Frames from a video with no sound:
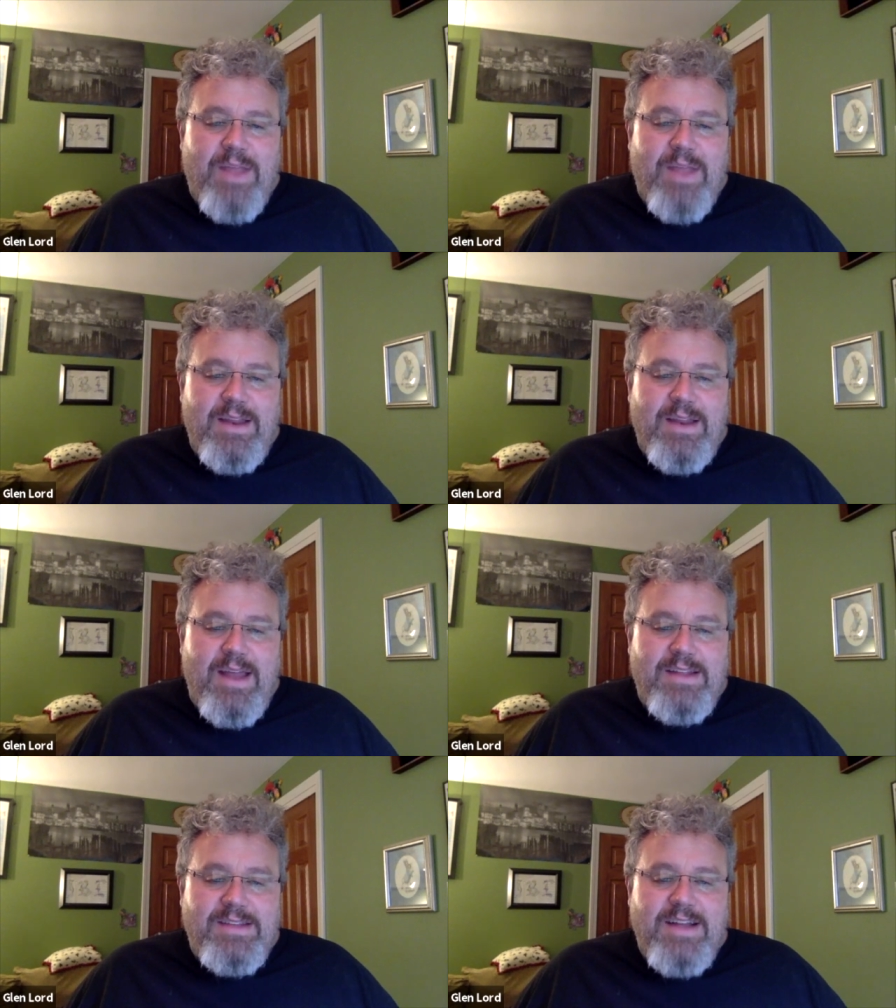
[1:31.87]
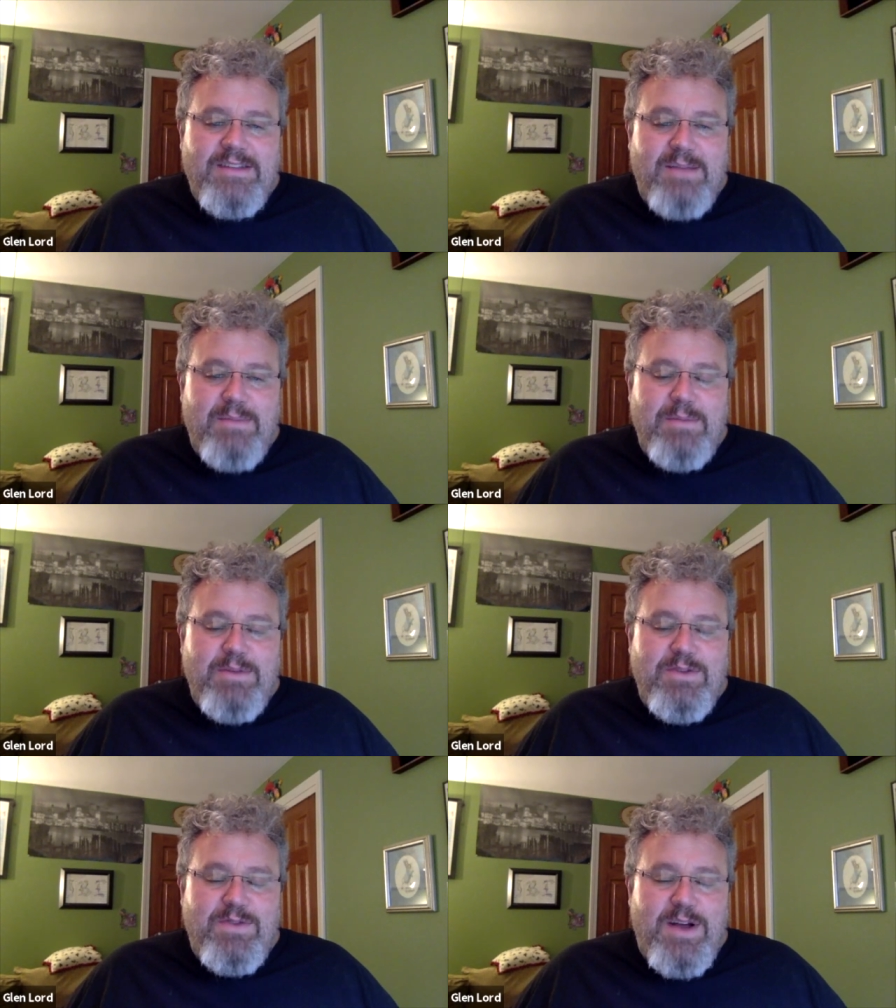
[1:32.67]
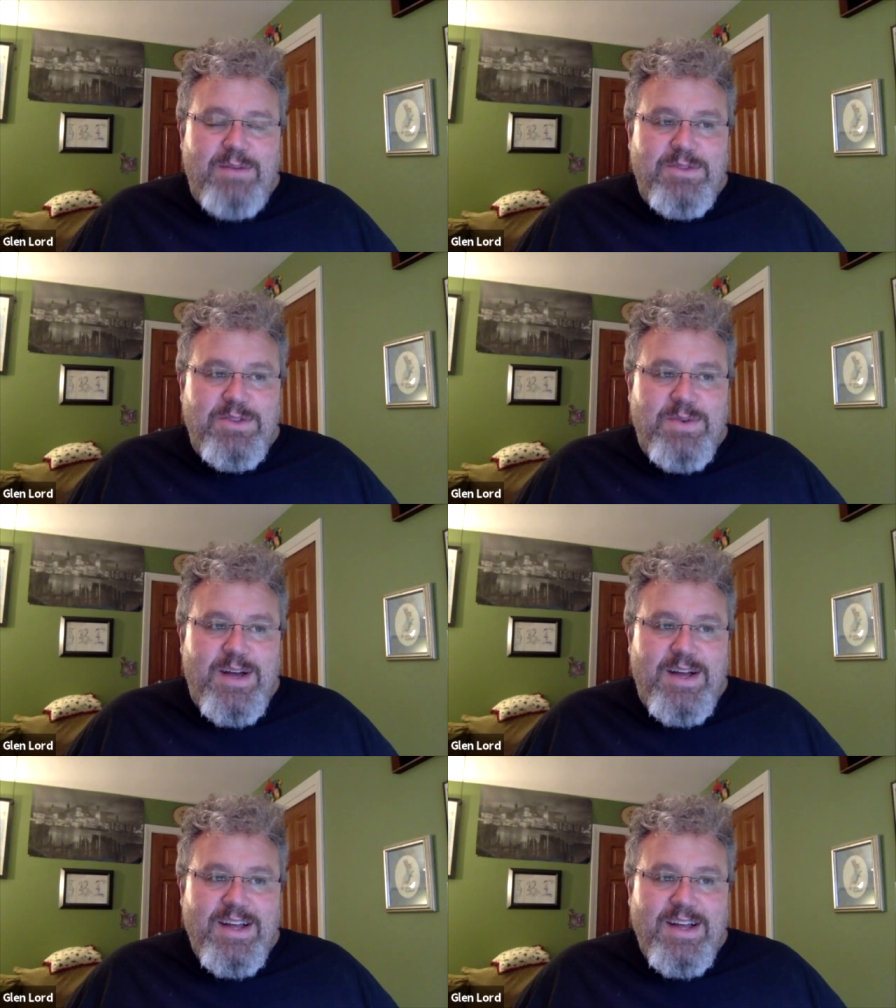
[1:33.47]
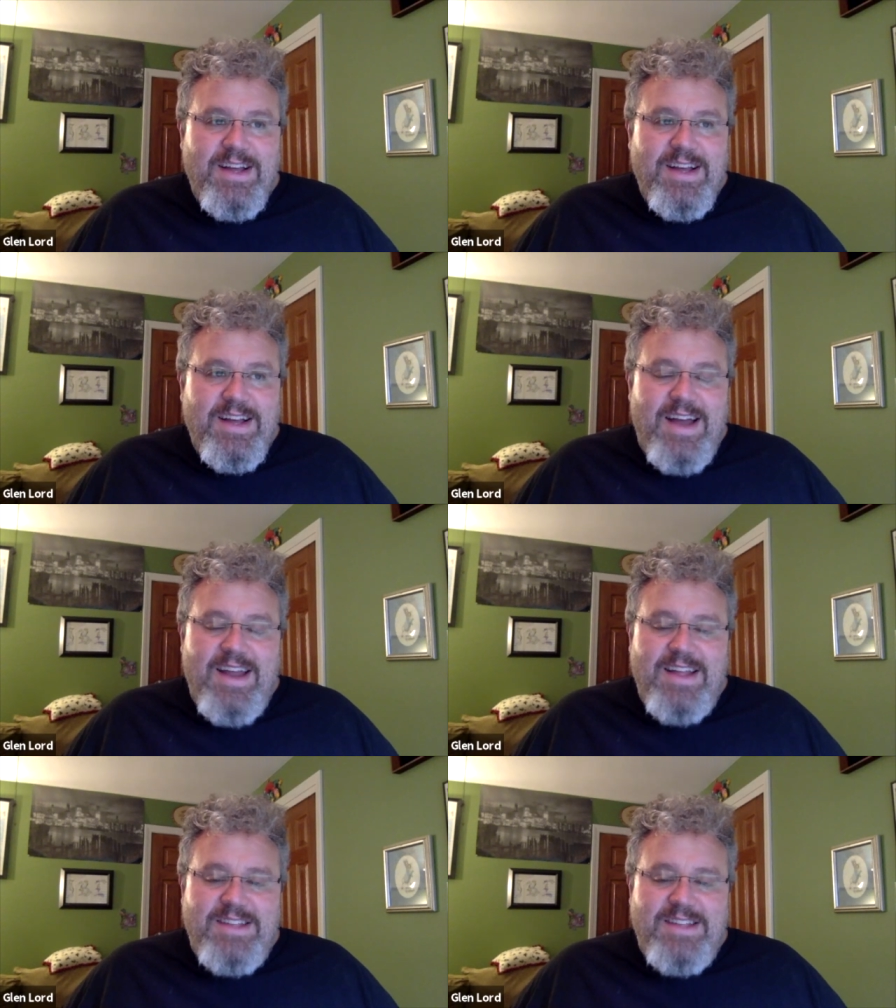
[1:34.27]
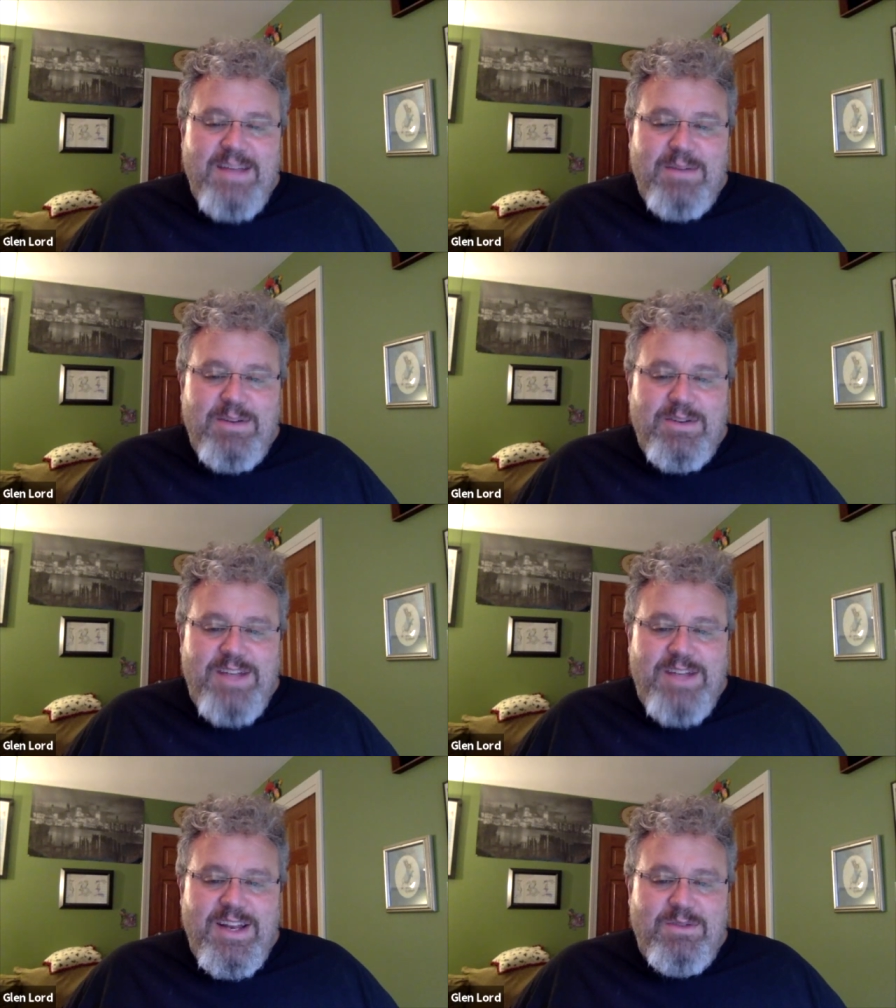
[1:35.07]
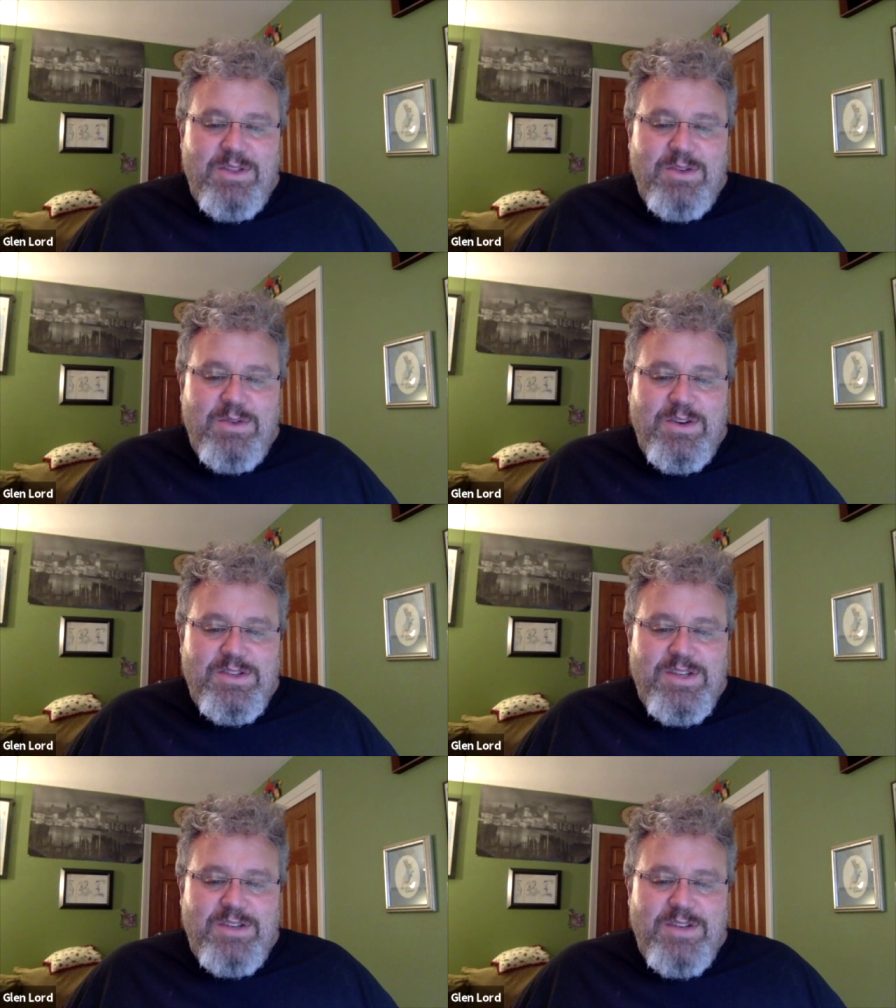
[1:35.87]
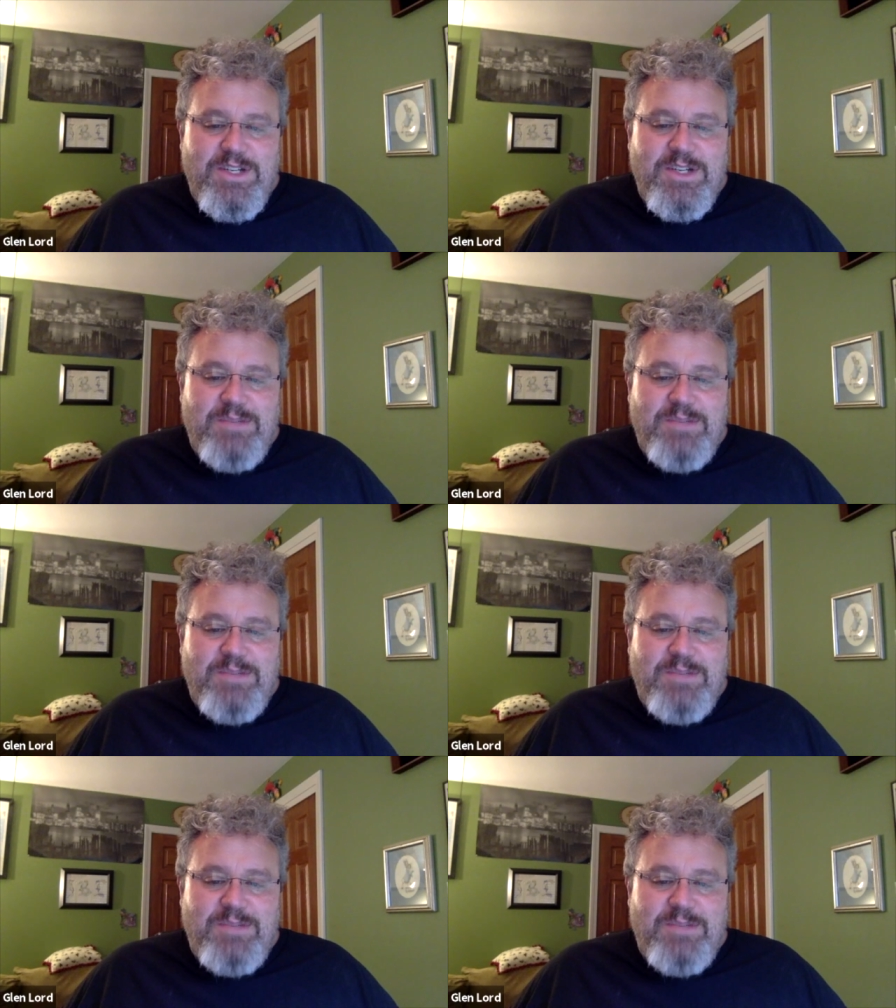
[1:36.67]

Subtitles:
And it sounds like maybe you've come to kind of that same understanding with you and your son, Richie.